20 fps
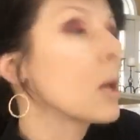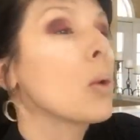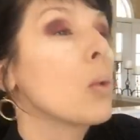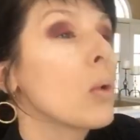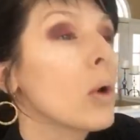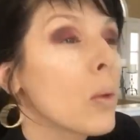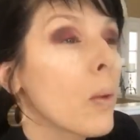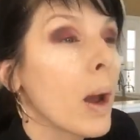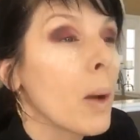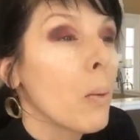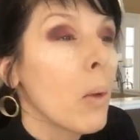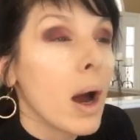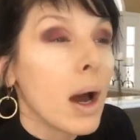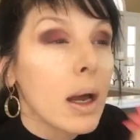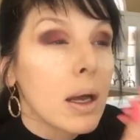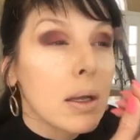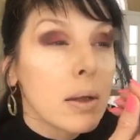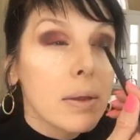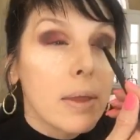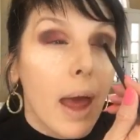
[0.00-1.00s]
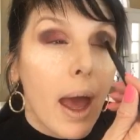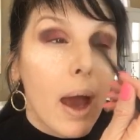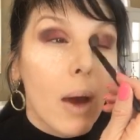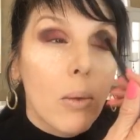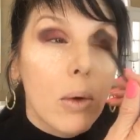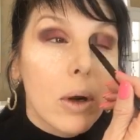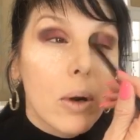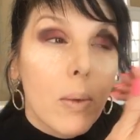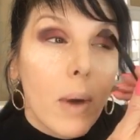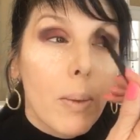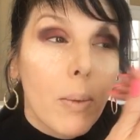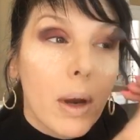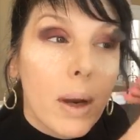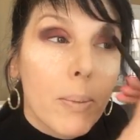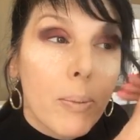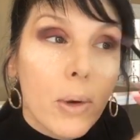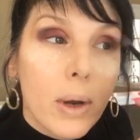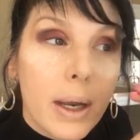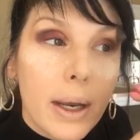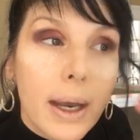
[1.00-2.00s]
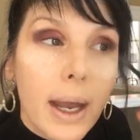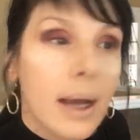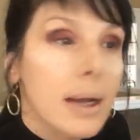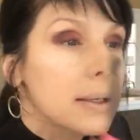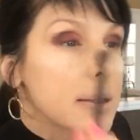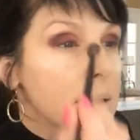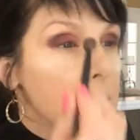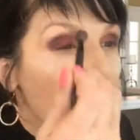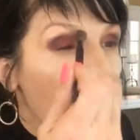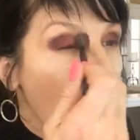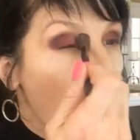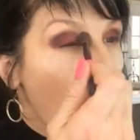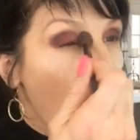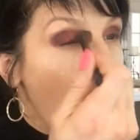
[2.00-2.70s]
like, where do I want that? Where do I want to put it next?